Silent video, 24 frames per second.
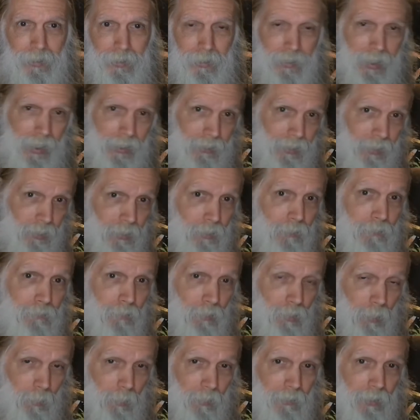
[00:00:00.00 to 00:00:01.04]
the technical
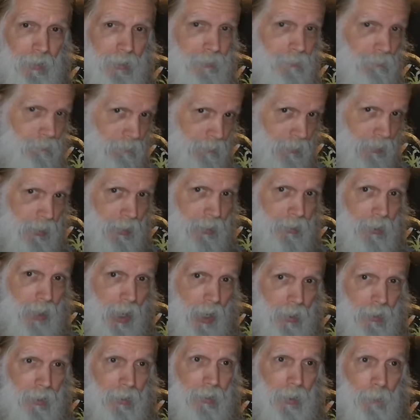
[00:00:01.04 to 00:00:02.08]
form of it,
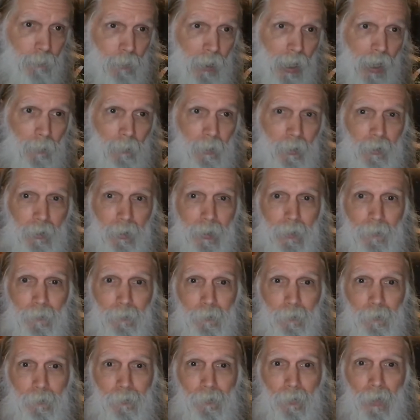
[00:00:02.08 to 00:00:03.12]
syntonic optometry.
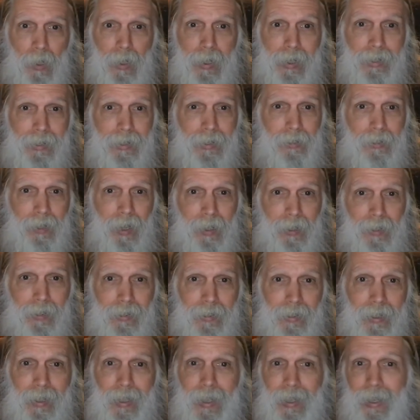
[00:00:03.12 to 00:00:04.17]

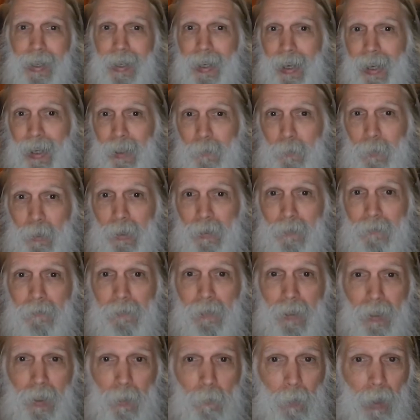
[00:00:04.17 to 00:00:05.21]
Syntonics had been a
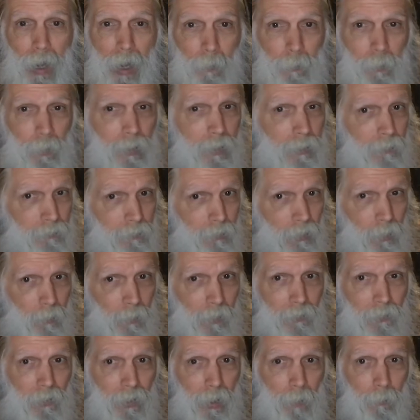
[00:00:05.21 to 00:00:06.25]
very popular form
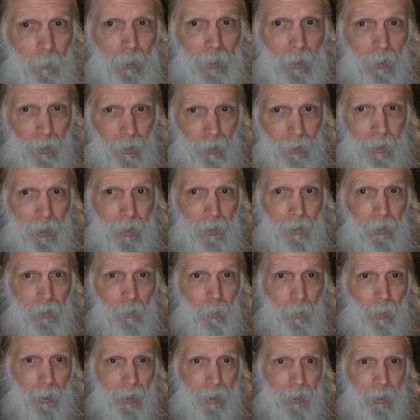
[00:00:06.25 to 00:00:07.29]
of therapy early in the
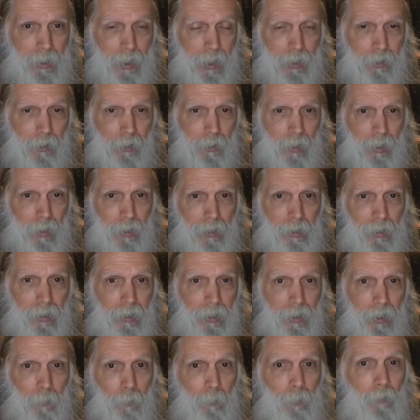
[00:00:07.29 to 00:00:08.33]
20th century,
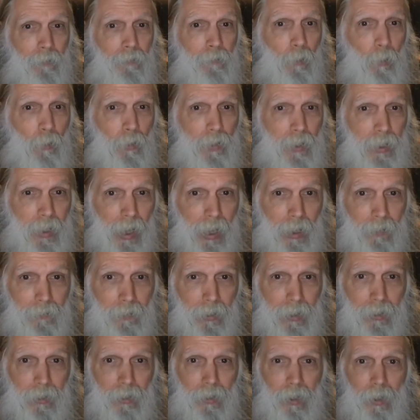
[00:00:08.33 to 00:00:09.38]
before the
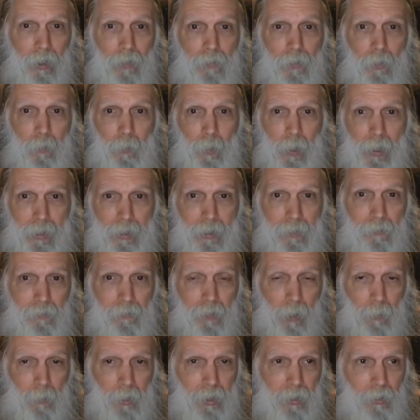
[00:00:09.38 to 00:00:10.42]
advent of the present
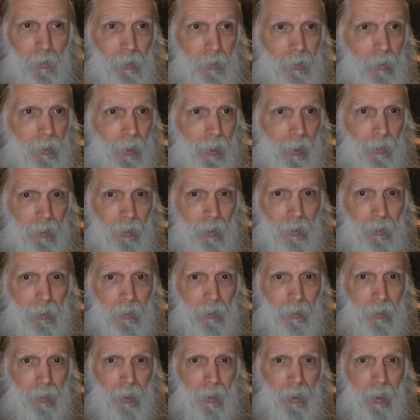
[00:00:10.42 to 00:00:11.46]
pharmaceutical era.
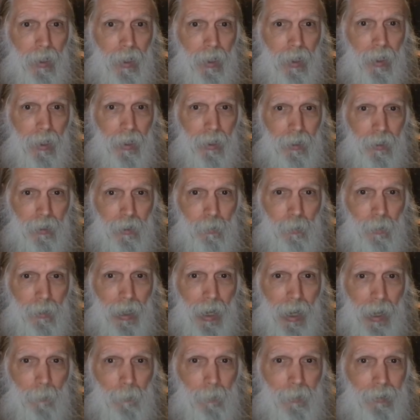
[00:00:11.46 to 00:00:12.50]
Here's what
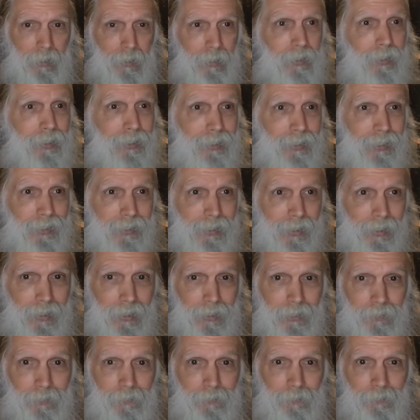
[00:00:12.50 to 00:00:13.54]
happened in a
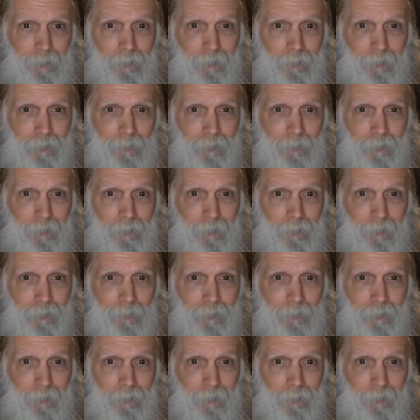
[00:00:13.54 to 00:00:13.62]
nutshell.